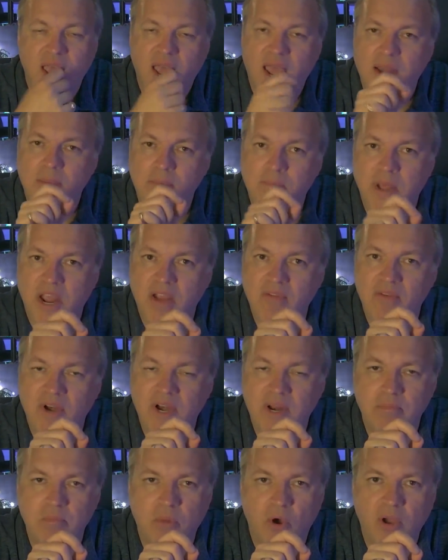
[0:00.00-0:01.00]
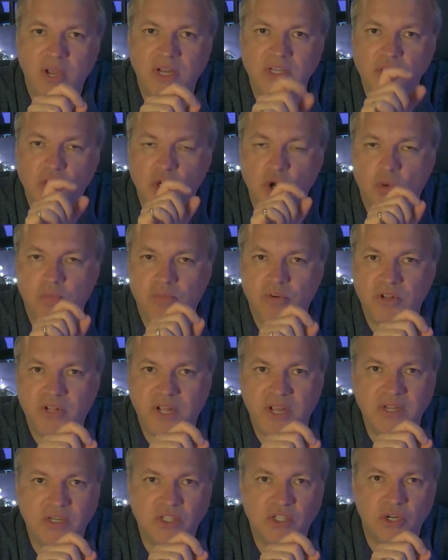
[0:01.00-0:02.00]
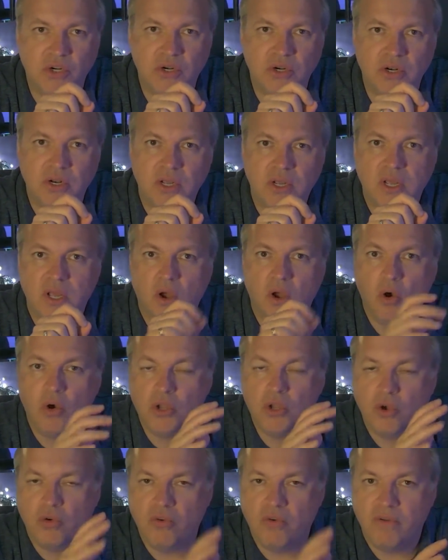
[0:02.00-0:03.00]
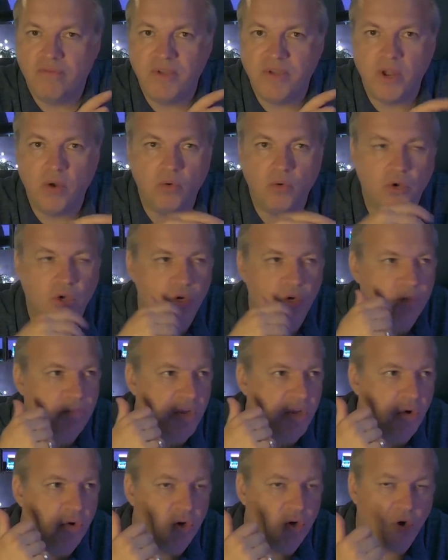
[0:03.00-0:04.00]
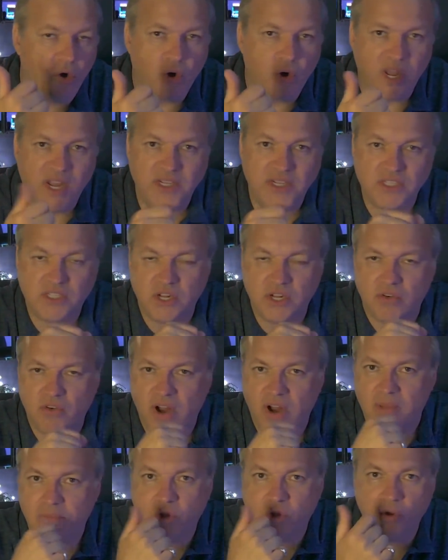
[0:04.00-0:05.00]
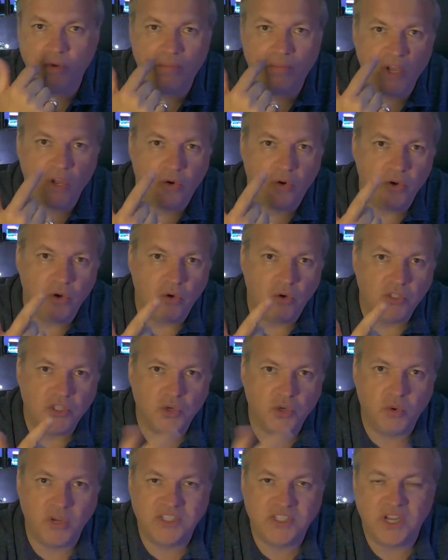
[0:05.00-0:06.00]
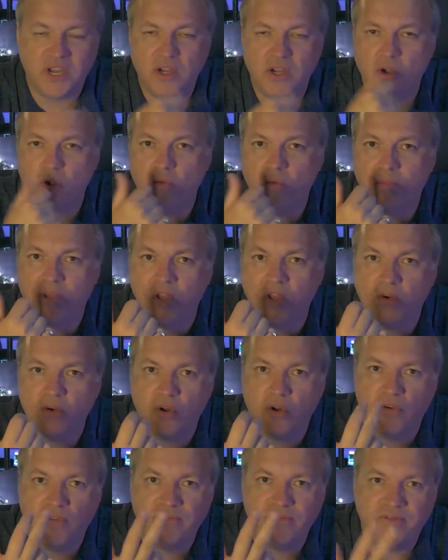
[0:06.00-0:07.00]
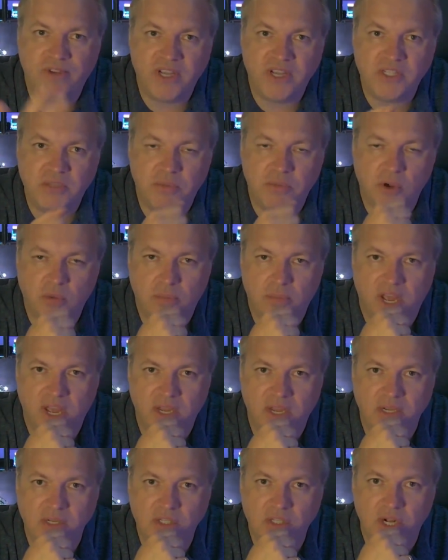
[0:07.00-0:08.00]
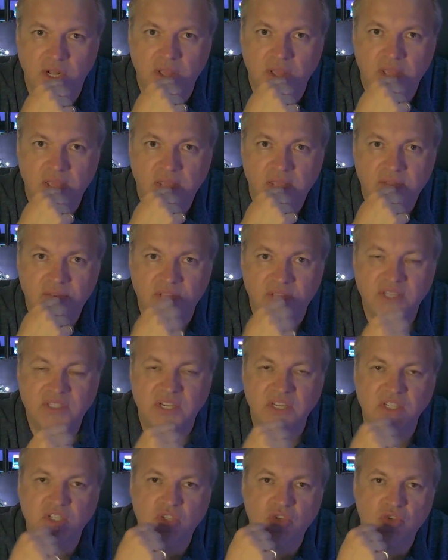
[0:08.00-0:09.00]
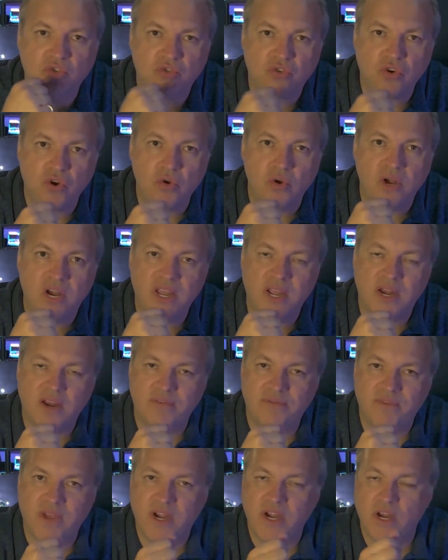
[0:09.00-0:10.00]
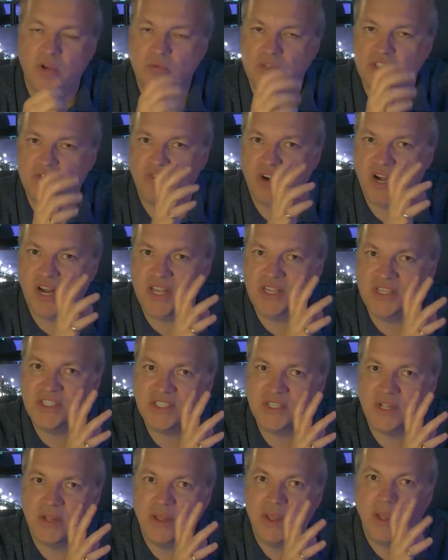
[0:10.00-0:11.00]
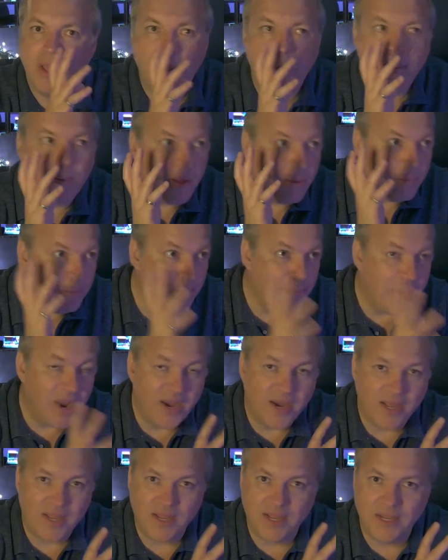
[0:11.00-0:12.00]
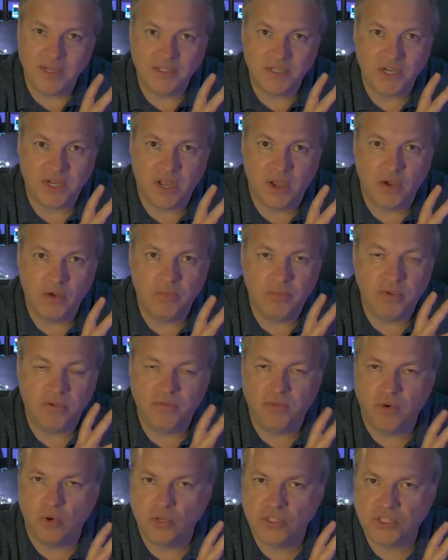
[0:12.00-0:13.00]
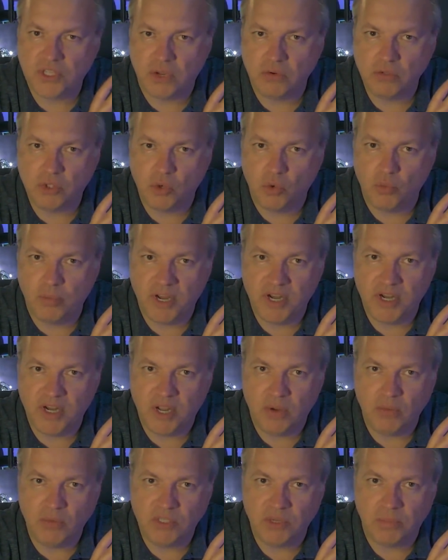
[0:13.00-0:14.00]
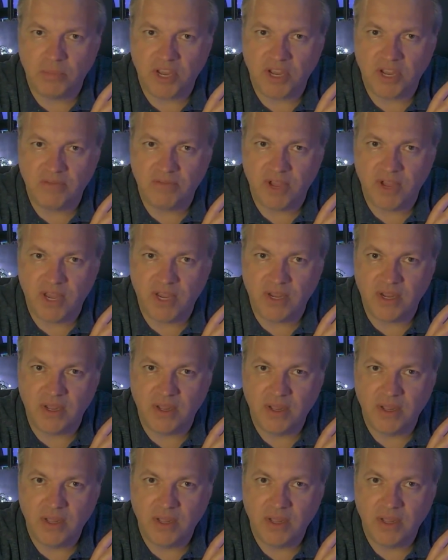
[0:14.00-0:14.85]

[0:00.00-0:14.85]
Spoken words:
And bearing in mind your prediction or your reveal could be on your Instagram, could be on your Twitter, could be on your Facebook page. This is truly an effect that was released many years ago before social media was a big thing.